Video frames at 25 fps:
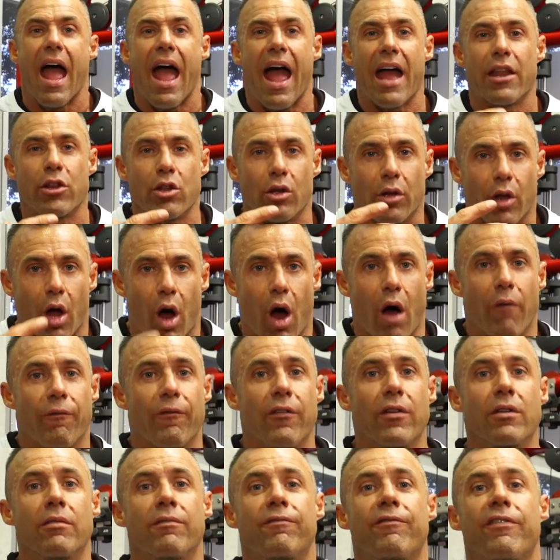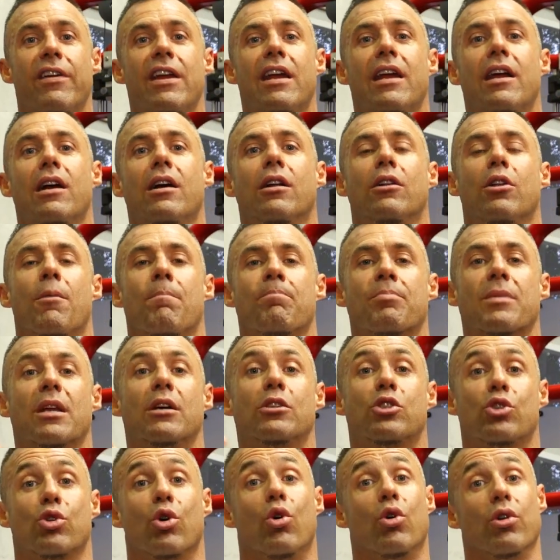And you'll often feel
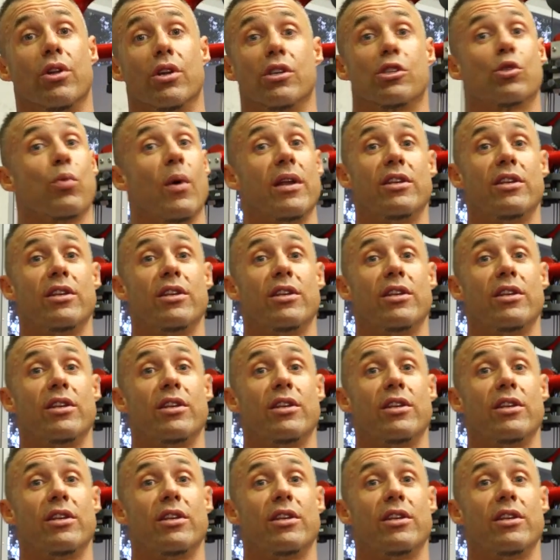soreness